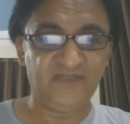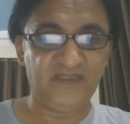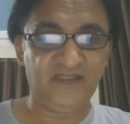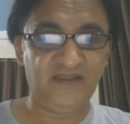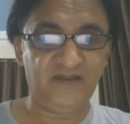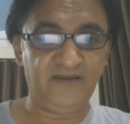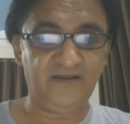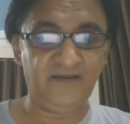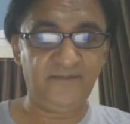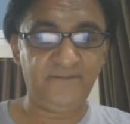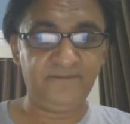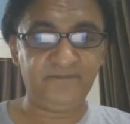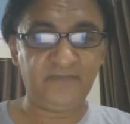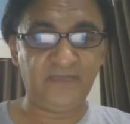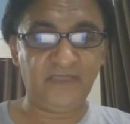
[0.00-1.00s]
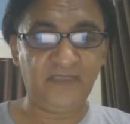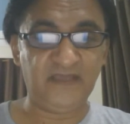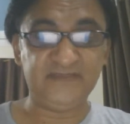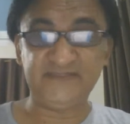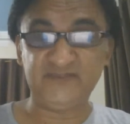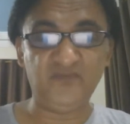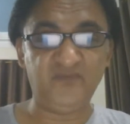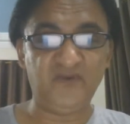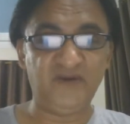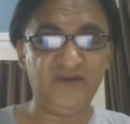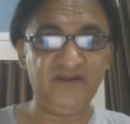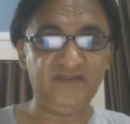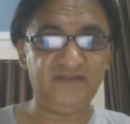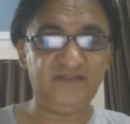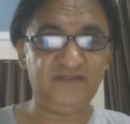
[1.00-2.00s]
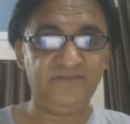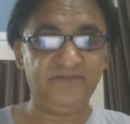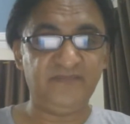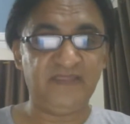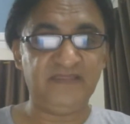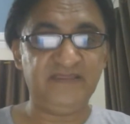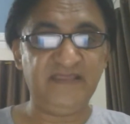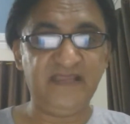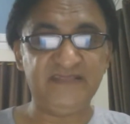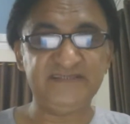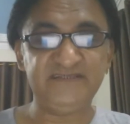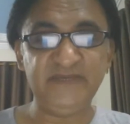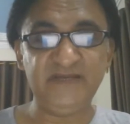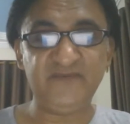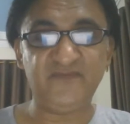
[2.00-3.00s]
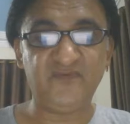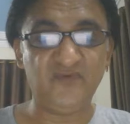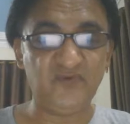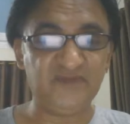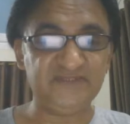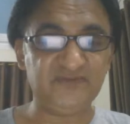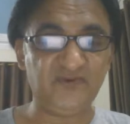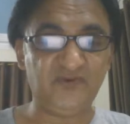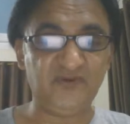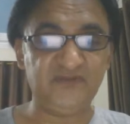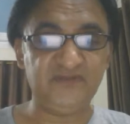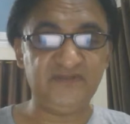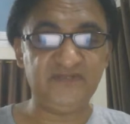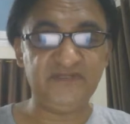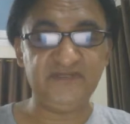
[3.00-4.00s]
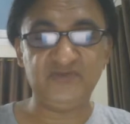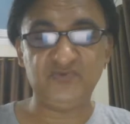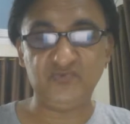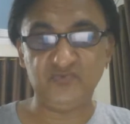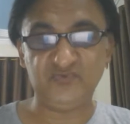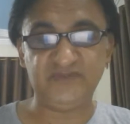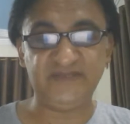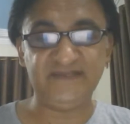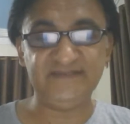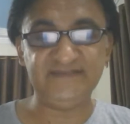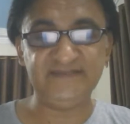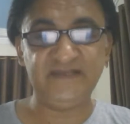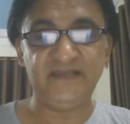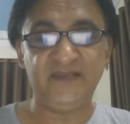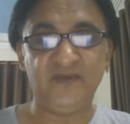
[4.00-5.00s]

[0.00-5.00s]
uh, so far the examiner focused on the two things.